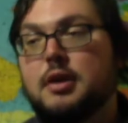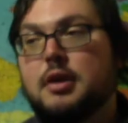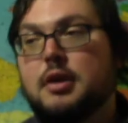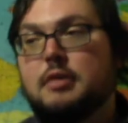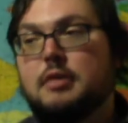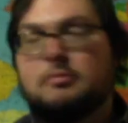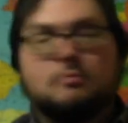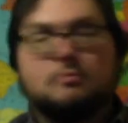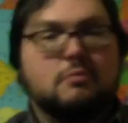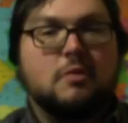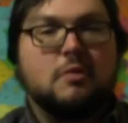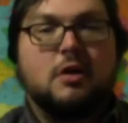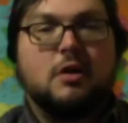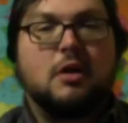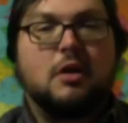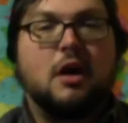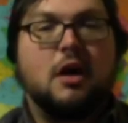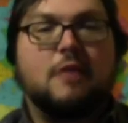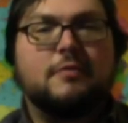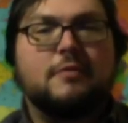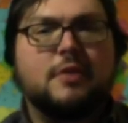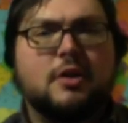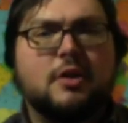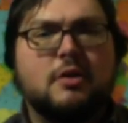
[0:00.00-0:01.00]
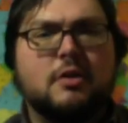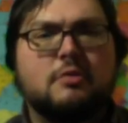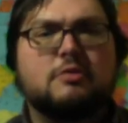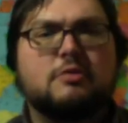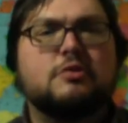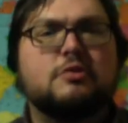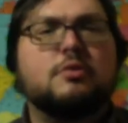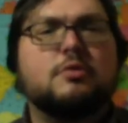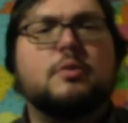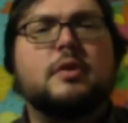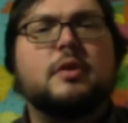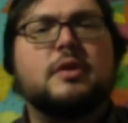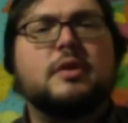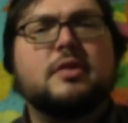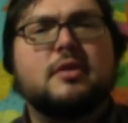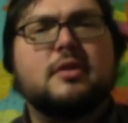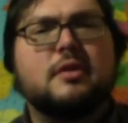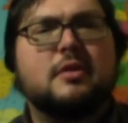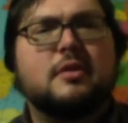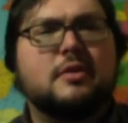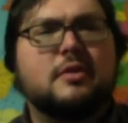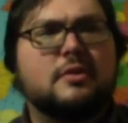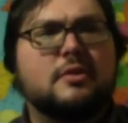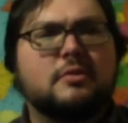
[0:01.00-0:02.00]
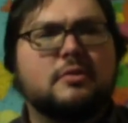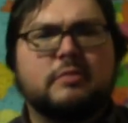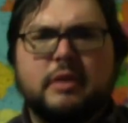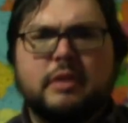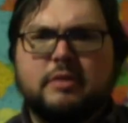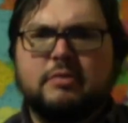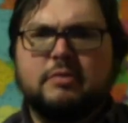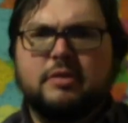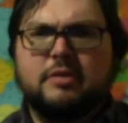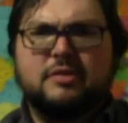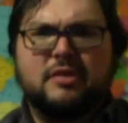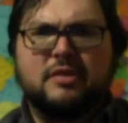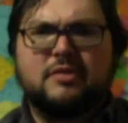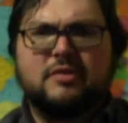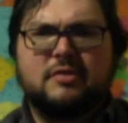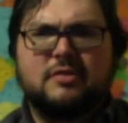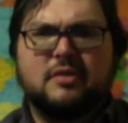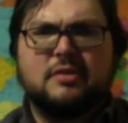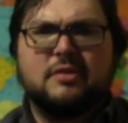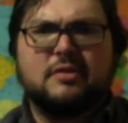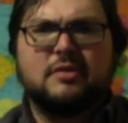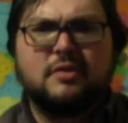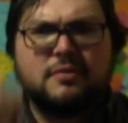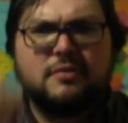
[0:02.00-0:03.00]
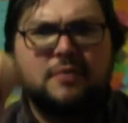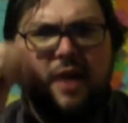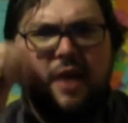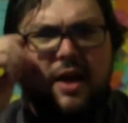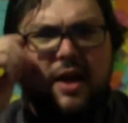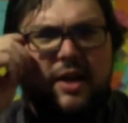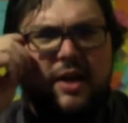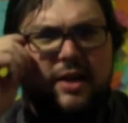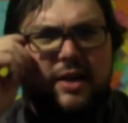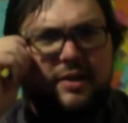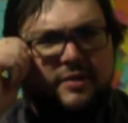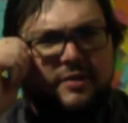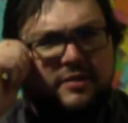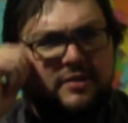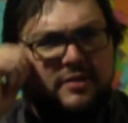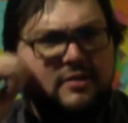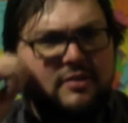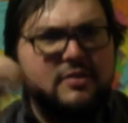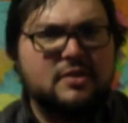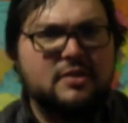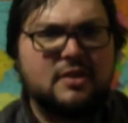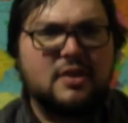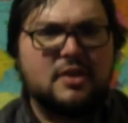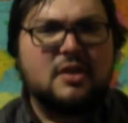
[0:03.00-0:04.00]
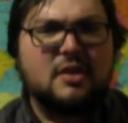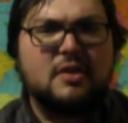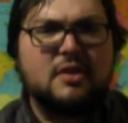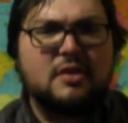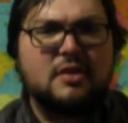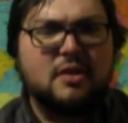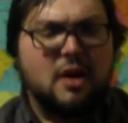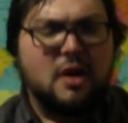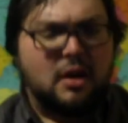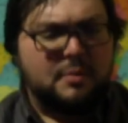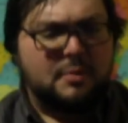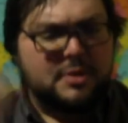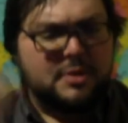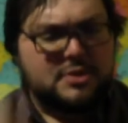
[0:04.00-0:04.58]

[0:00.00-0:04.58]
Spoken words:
run off and go join the Greek resistance to fight against the Ottoman